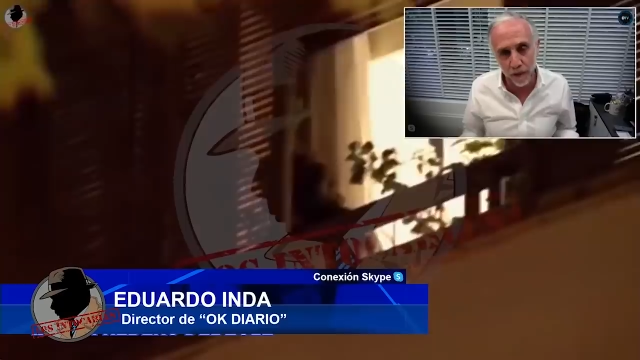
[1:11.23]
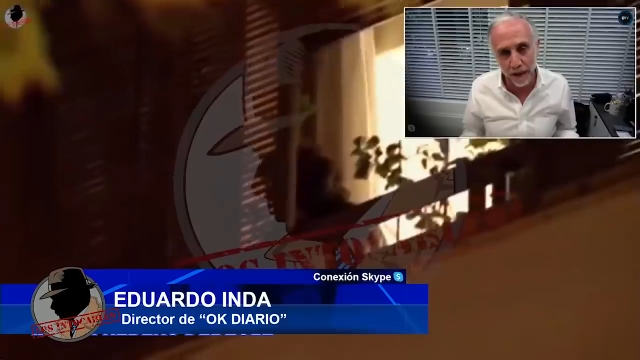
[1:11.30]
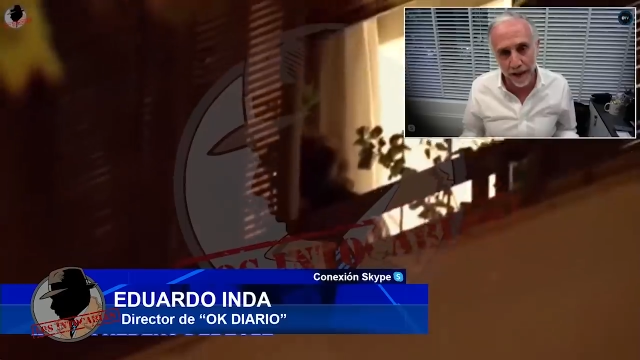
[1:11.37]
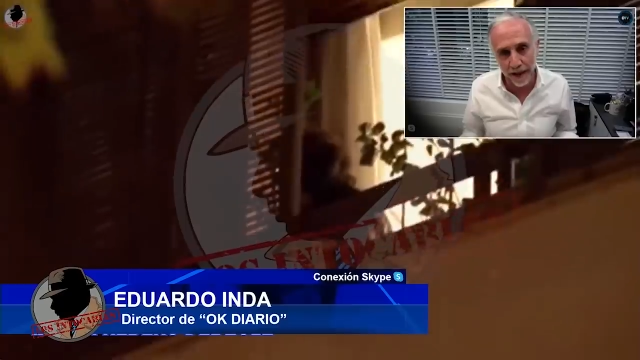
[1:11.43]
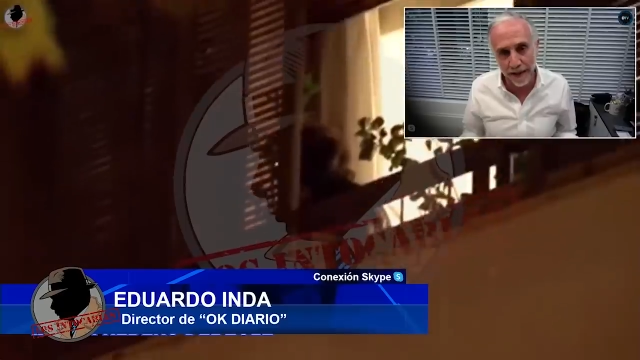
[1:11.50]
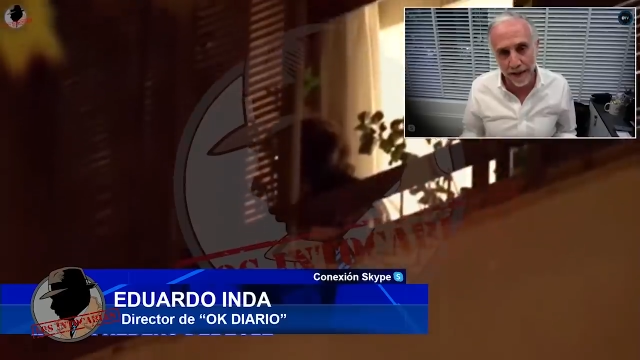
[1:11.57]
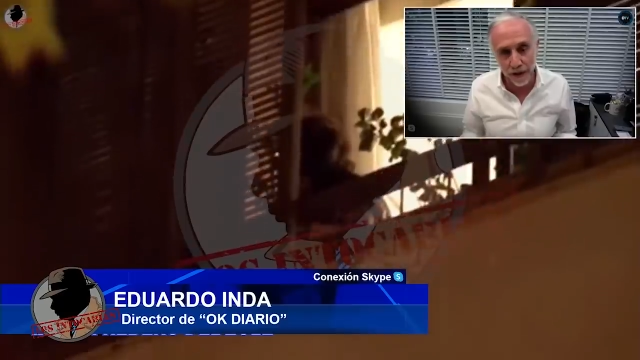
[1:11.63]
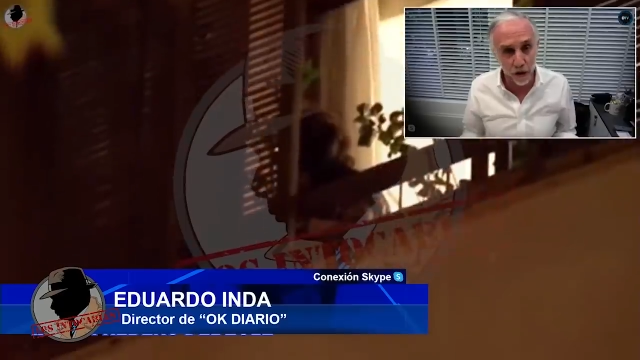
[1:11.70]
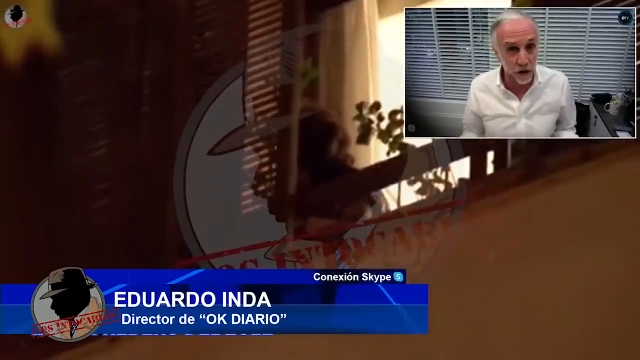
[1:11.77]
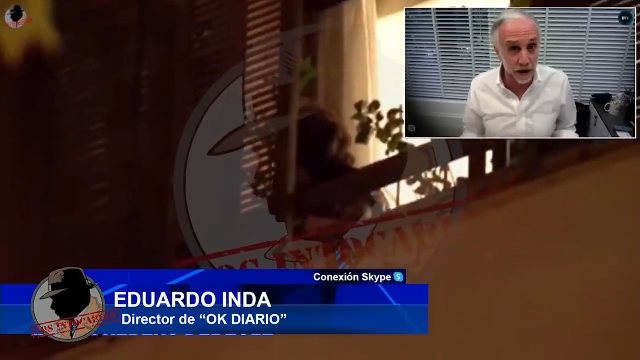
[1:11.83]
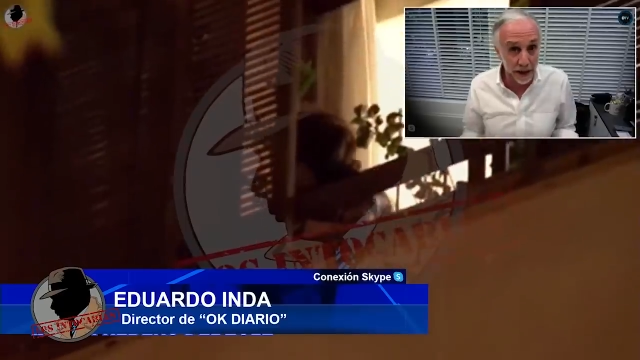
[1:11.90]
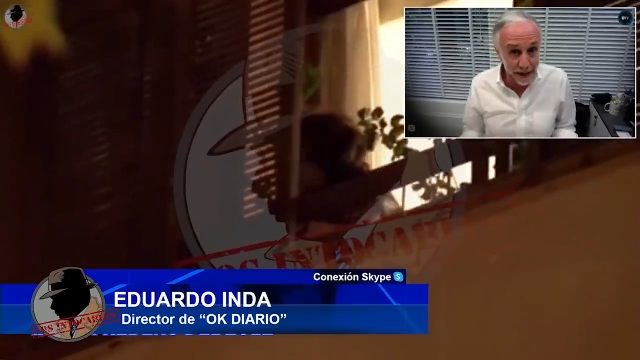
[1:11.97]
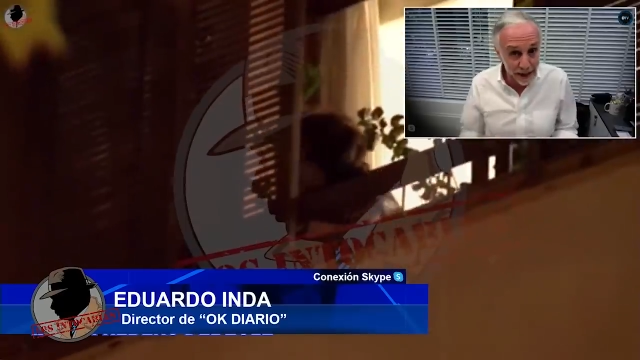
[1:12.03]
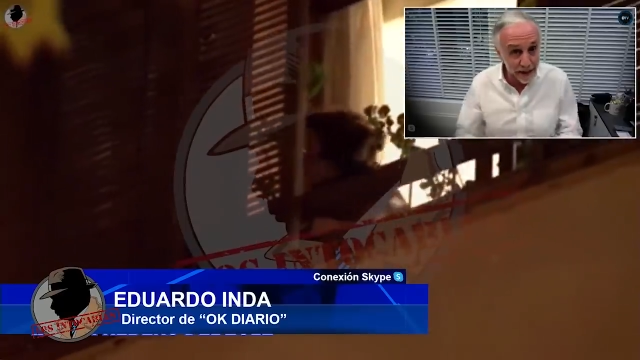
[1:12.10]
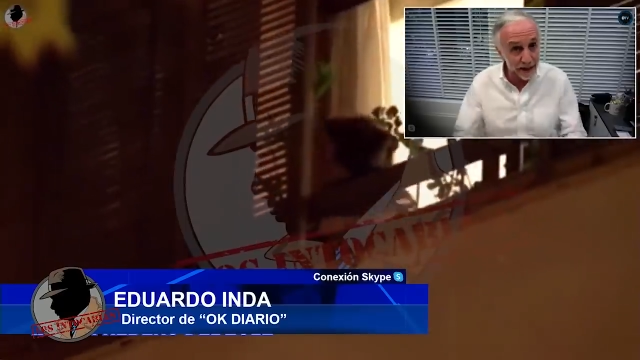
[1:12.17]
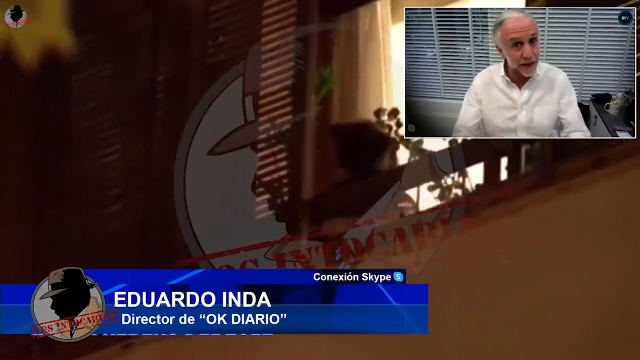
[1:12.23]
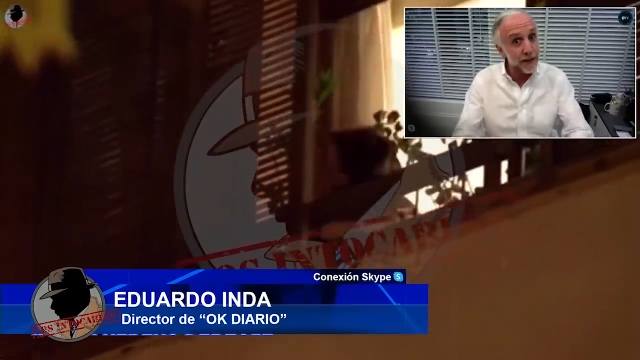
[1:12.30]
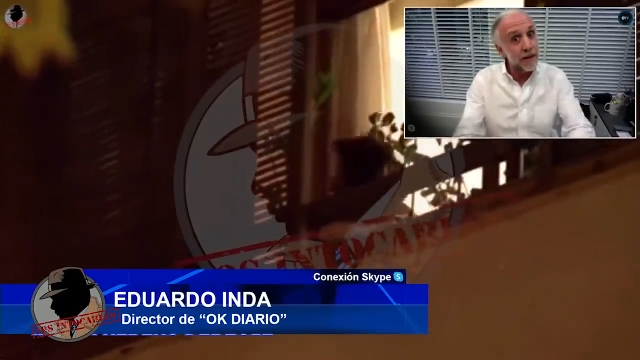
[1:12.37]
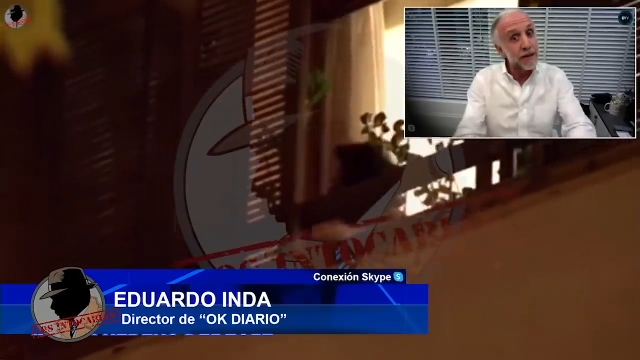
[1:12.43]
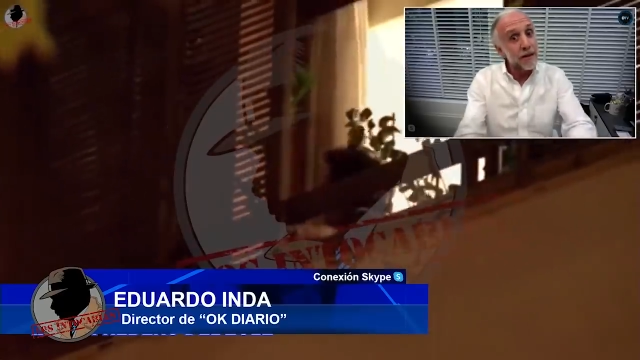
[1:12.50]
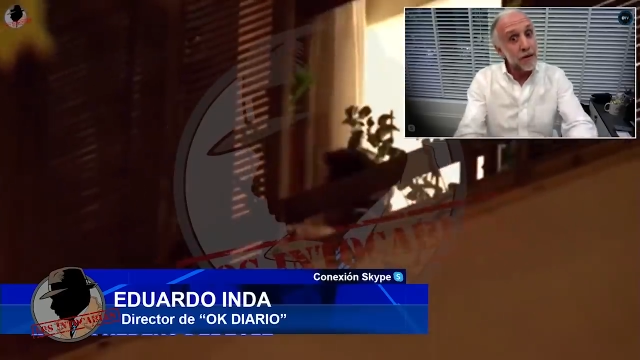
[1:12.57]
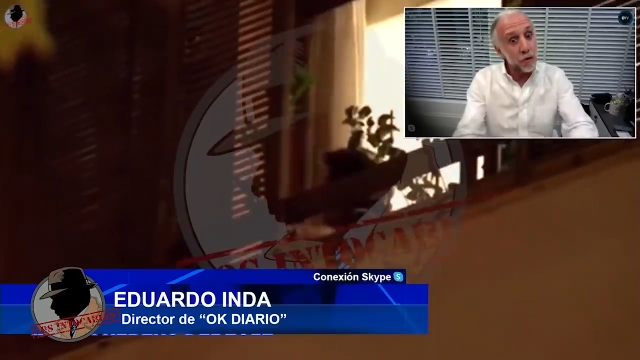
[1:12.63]
para el señor Iglesias,
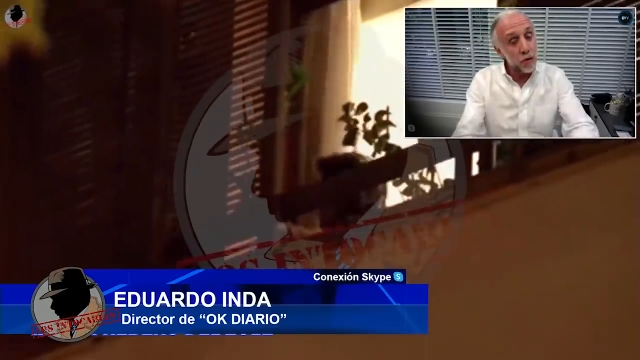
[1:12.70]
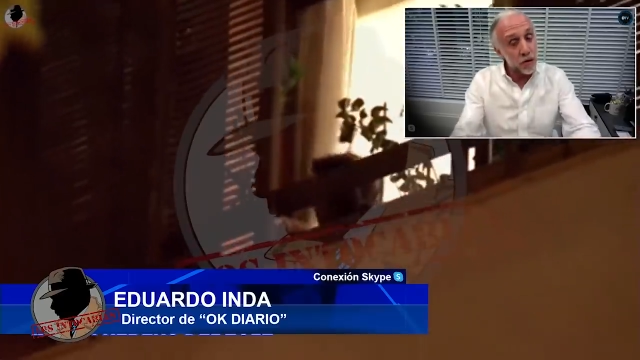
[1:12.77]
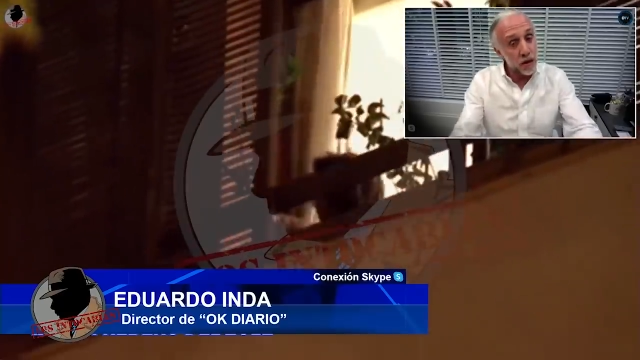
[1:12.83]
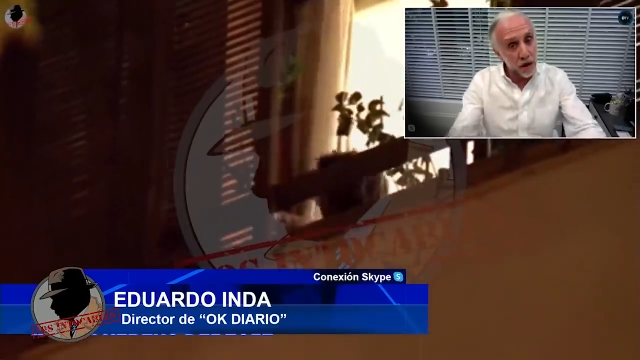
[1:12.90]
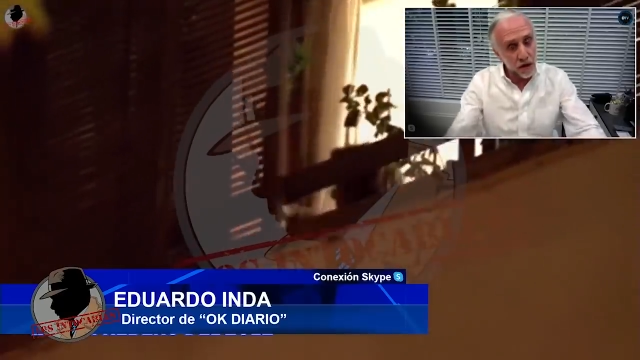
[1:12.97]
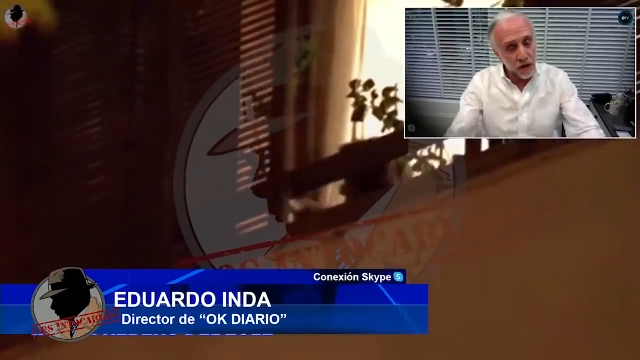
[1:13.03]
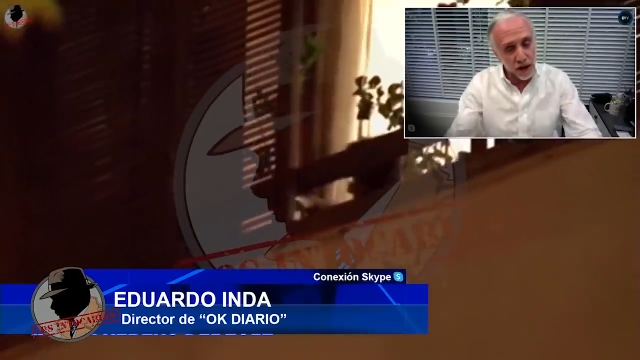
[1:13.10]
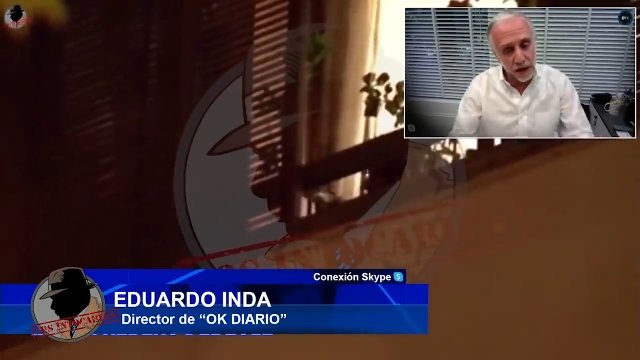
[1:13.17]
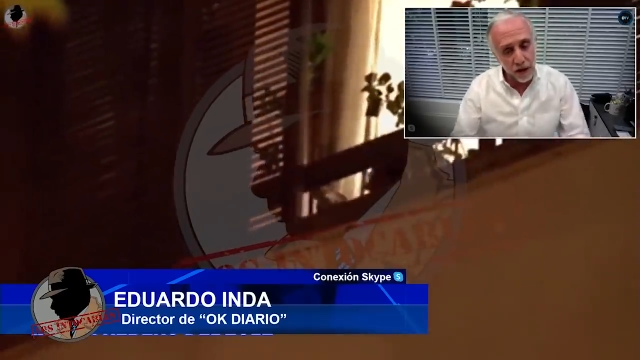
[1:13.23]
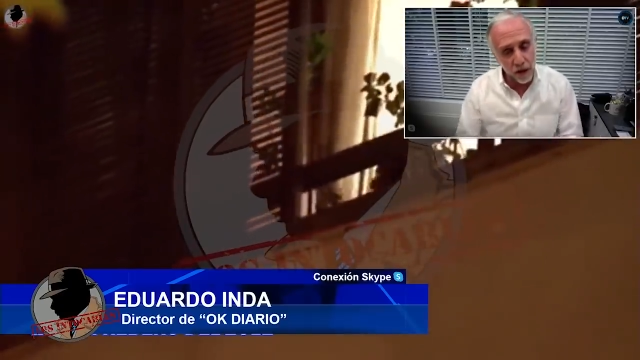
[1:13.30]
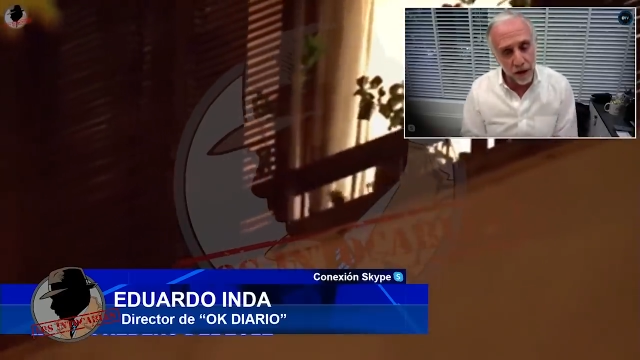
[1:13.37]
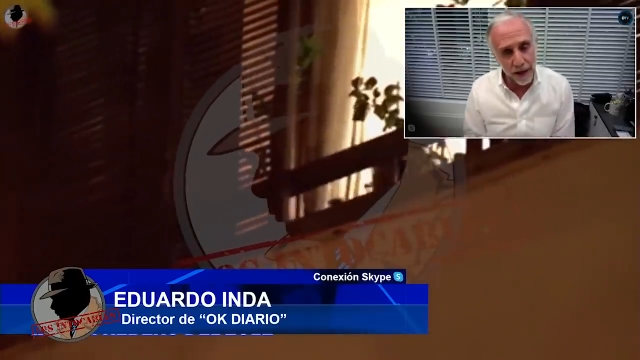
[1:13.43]
utilizando